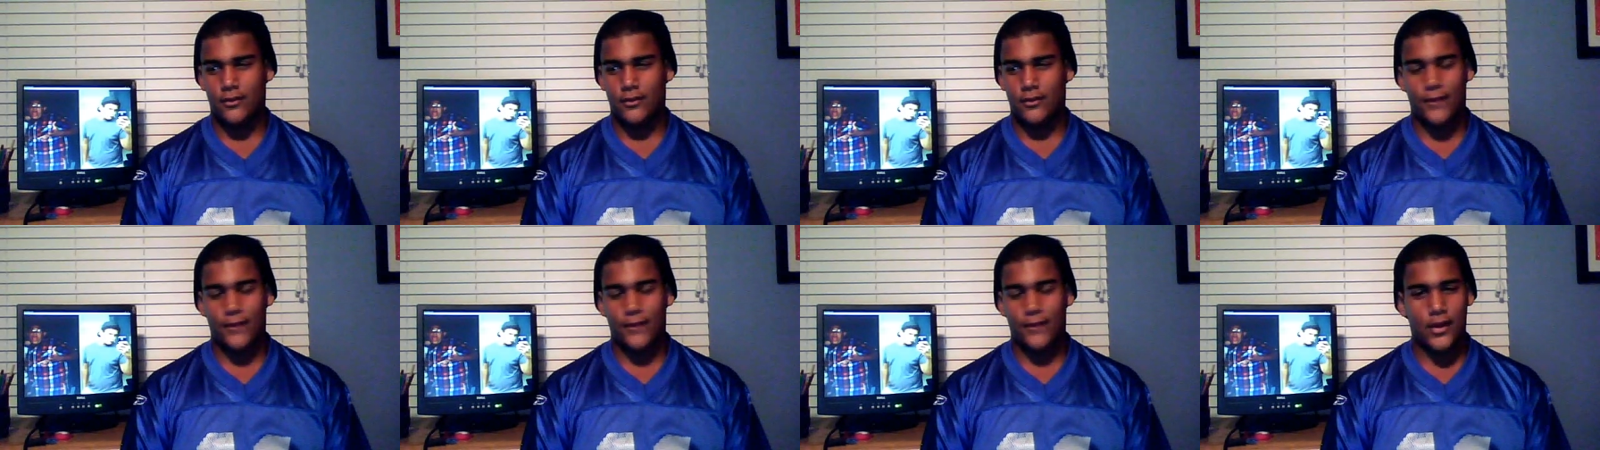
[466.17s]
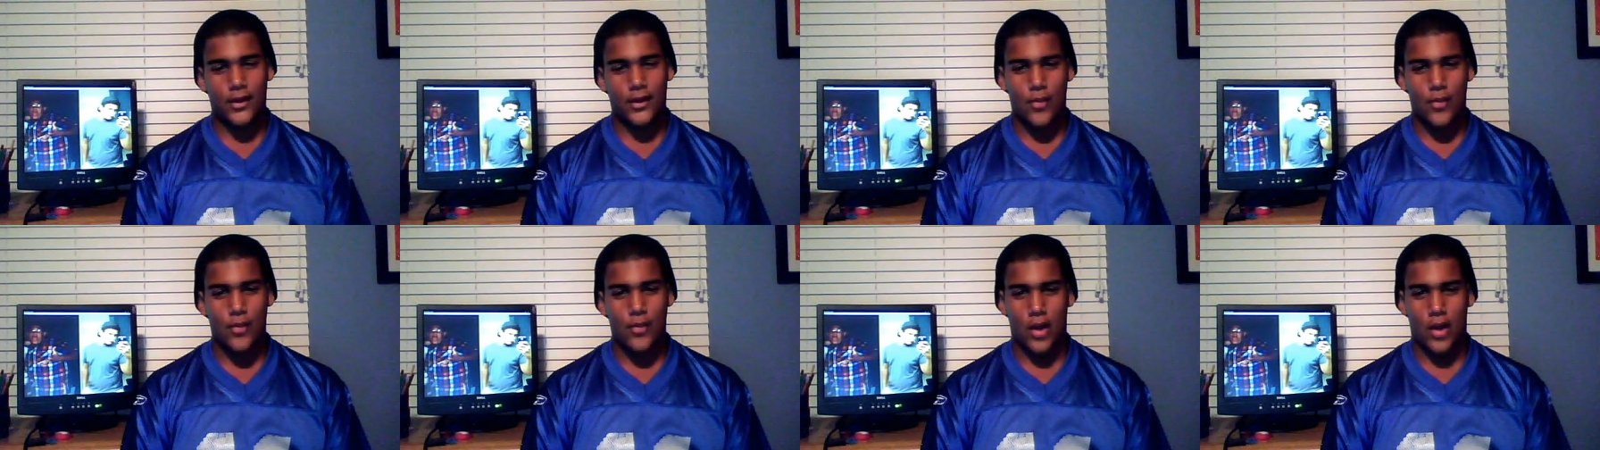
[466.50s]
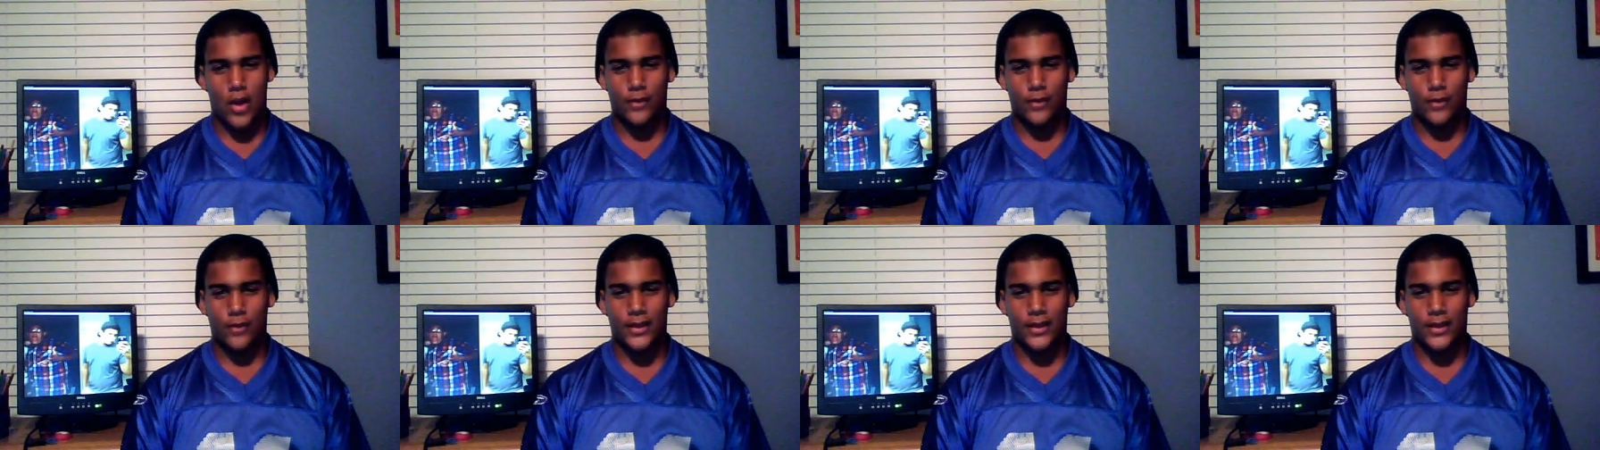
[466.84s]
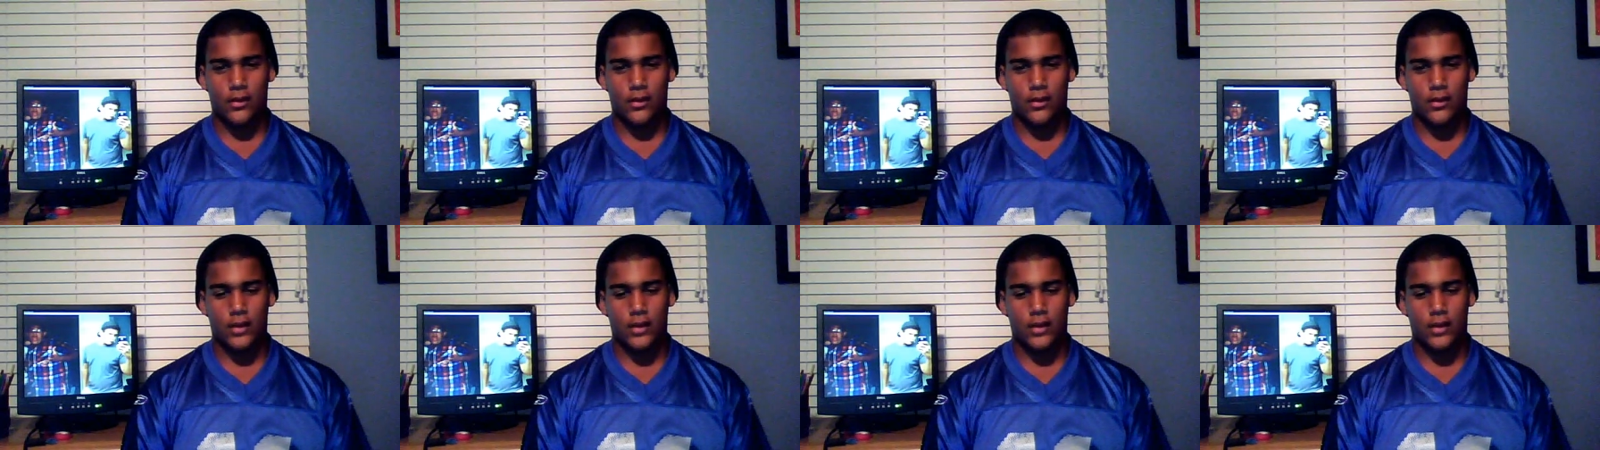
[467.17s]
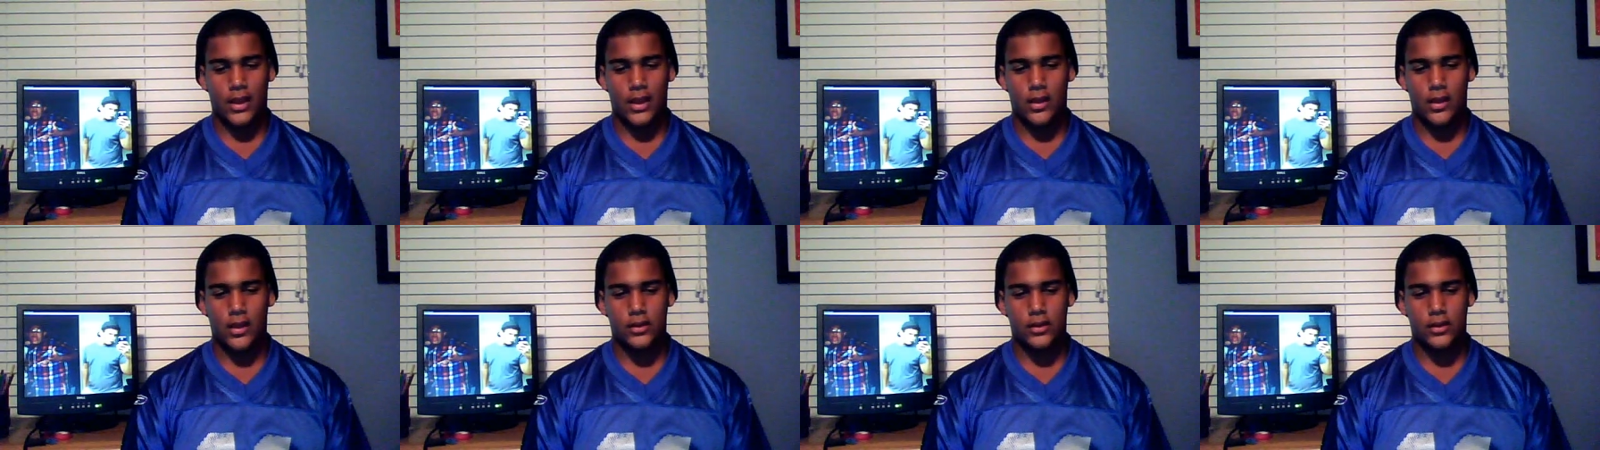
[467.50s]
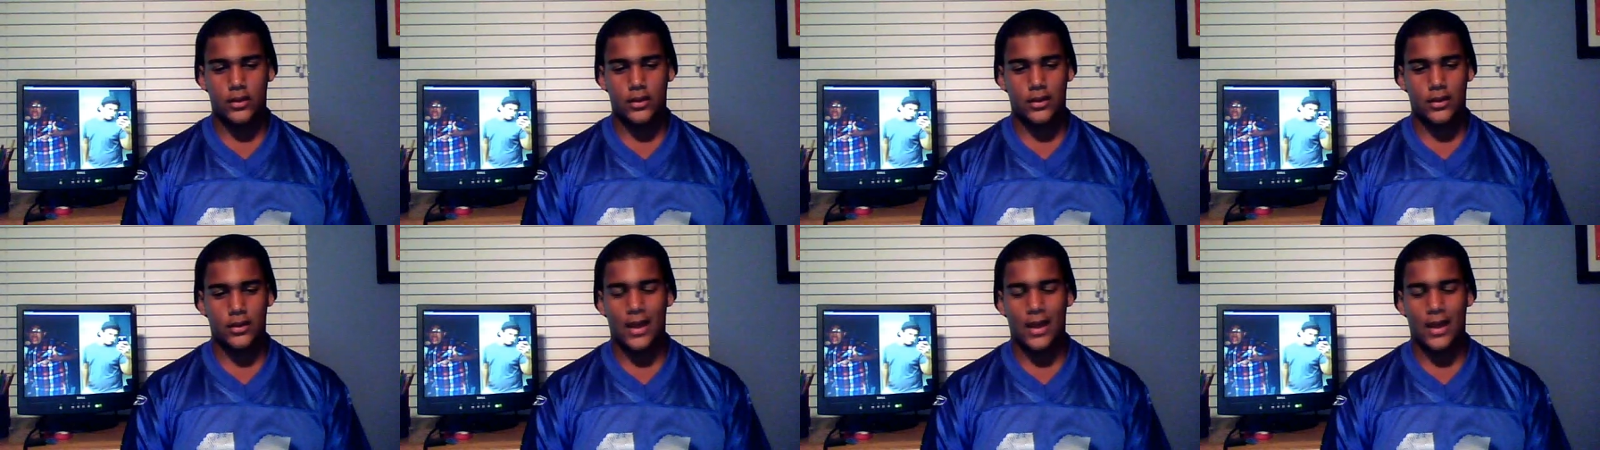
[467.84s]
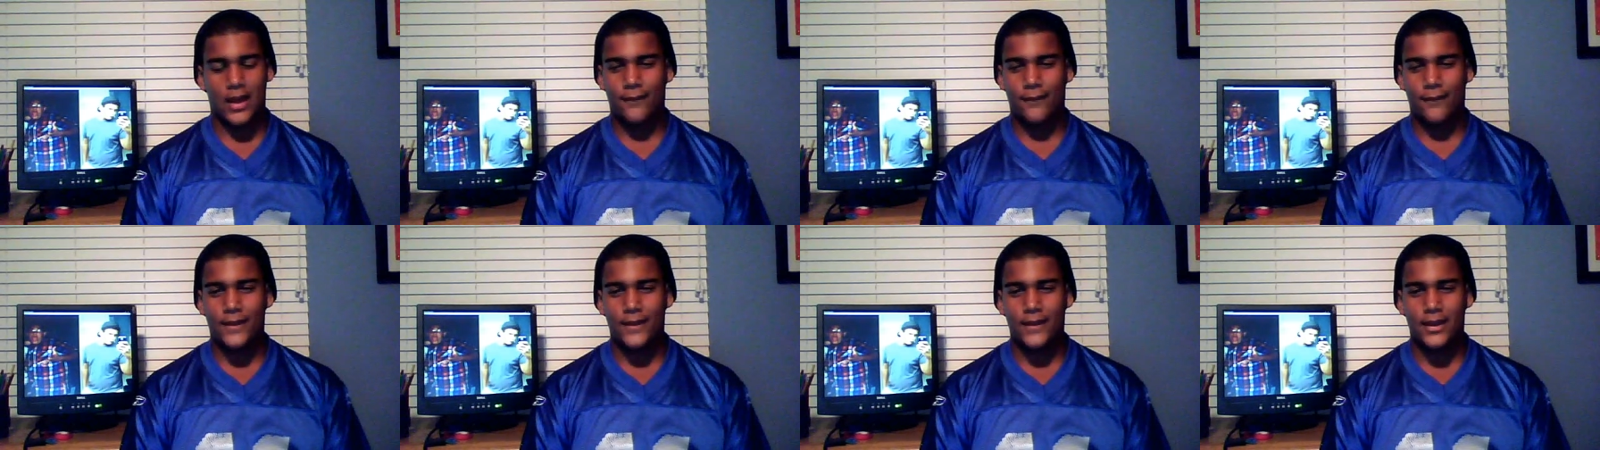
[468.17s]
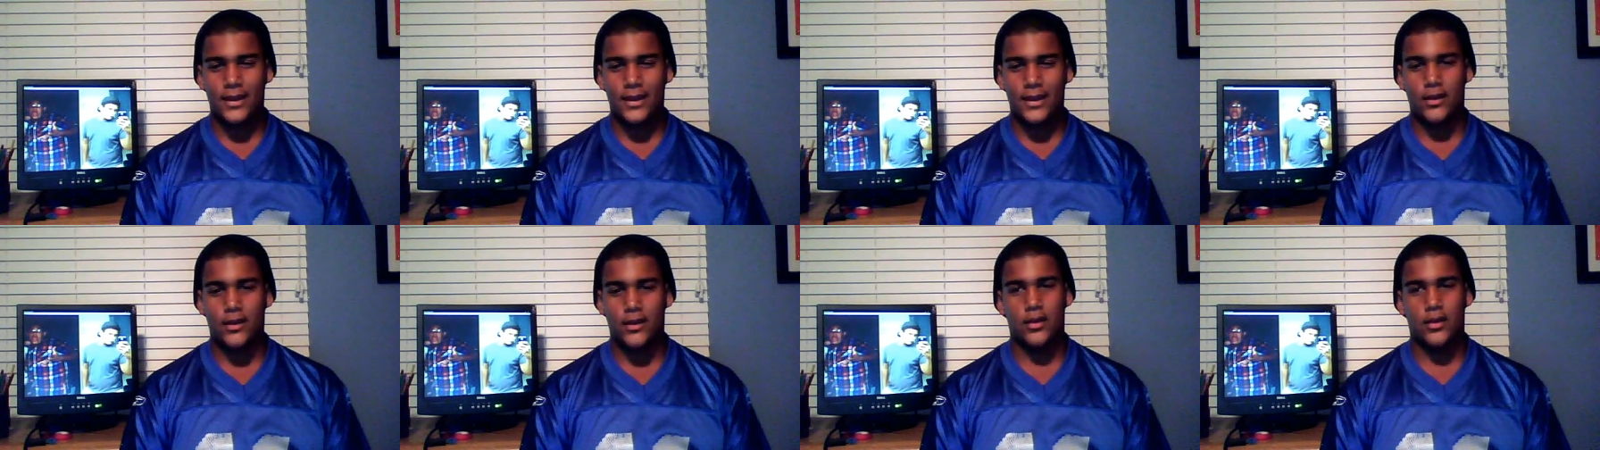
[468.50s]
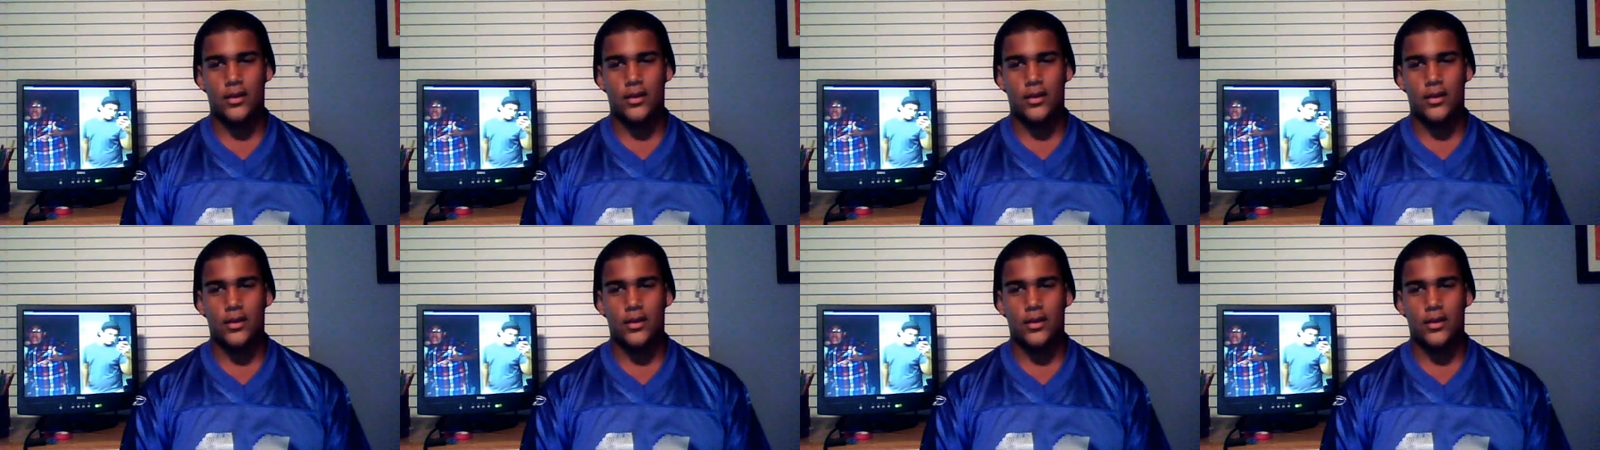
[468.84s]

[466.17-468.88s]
very welcoming, and I fit in.